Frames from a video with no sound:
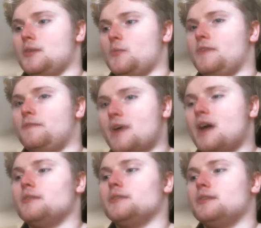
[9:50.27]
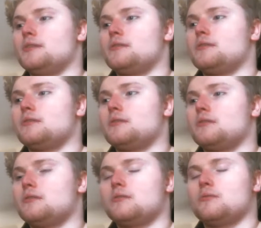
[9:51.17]
We found
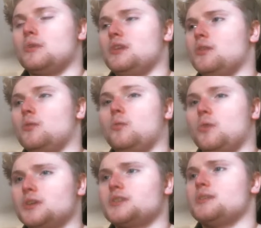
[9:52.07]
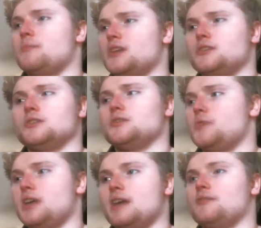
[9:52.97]
one of the worst dimensions
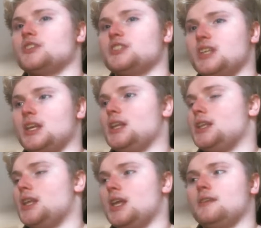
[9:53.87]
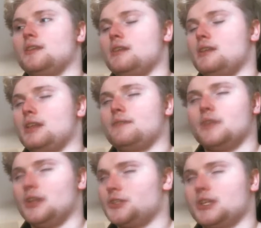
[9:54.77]
we ever seen in the
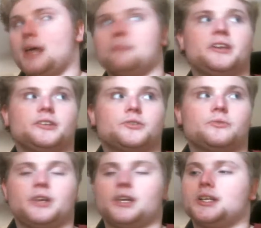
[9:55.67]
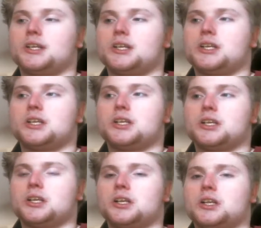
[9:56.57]
Villager Lab history.
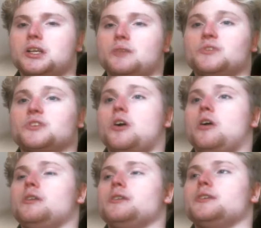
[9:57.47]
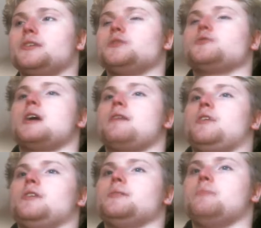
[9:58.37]
It was called the
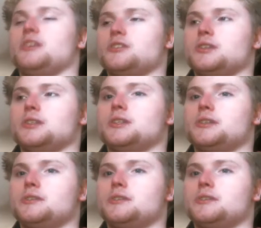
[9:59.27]
Travel Dimension.